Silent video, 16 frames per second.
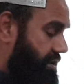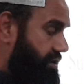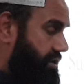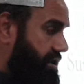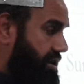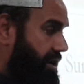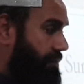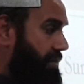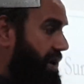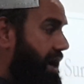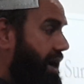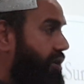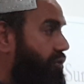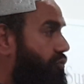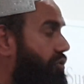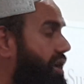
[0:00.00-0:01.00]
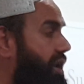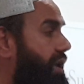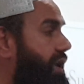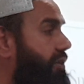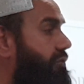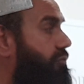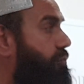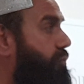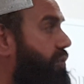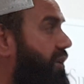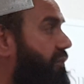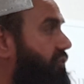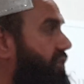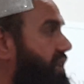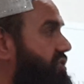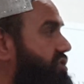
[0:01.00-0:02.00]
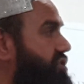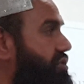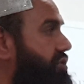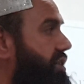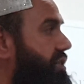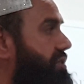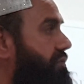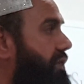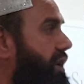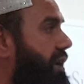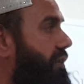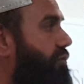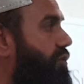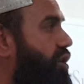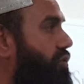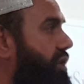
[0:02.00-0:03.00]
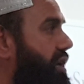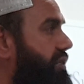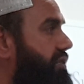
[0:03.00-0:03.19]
the man will give preference to his wife over his